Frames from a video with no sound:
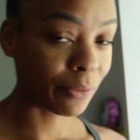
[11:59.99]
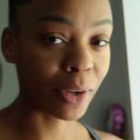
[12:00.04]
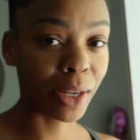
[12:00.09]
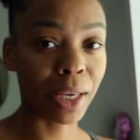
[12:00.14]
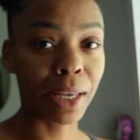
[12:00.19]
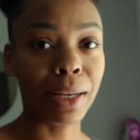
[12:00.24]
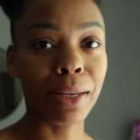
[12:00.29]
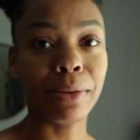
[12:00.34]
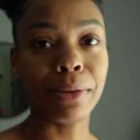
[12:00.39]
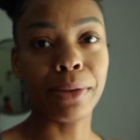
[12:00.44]
been
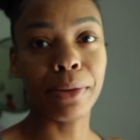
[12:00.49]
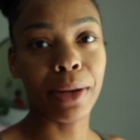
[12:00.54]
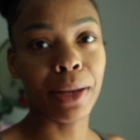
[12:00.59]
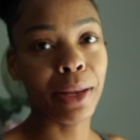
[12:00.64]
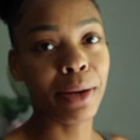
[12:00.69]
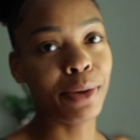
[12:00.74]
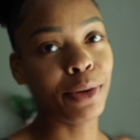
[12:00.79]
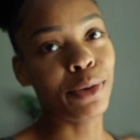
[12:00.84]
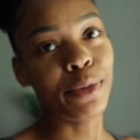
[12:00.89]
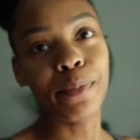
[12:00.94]
getting
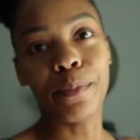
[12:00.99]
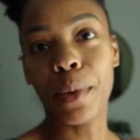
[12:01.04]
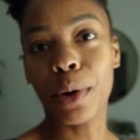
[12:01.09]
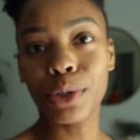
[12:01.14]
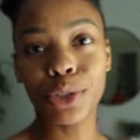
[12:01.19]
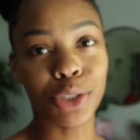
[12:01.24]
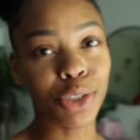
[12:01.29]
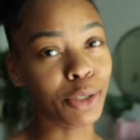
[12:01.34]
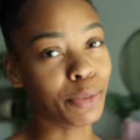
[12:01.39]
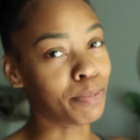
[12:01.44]
a little
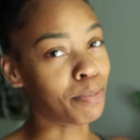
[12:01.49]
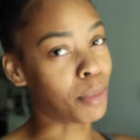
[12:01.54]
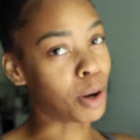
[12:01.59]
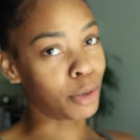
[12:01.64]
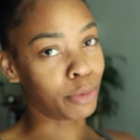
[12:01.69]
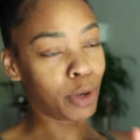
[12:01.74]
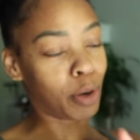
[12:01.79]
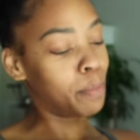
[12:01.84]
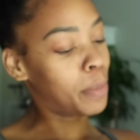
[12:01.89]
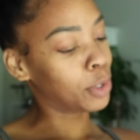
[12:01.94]
emotional
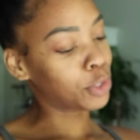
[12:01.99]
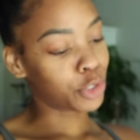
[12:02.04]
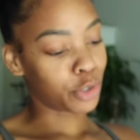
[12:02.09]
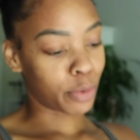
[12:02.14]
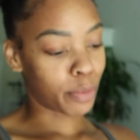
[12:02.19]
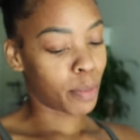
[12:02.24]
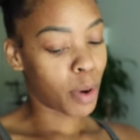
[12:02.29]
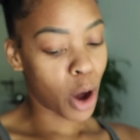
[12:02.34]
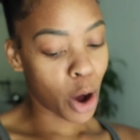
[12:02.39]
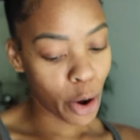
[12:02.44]

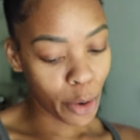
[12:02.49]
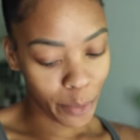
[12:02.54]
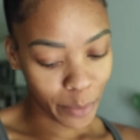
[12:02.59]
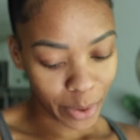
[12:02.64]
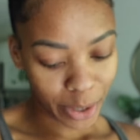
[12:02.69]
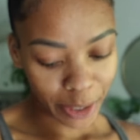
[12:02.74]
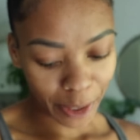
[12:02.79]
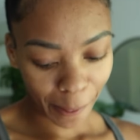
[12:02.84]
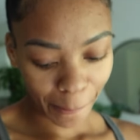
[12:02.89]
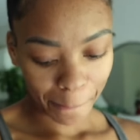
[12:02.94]

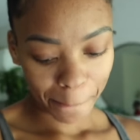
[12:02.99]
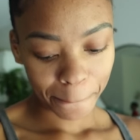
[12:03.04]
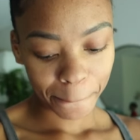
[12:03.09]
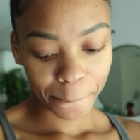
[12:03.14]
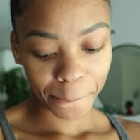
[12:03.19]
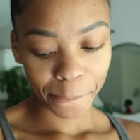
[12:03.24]
moment.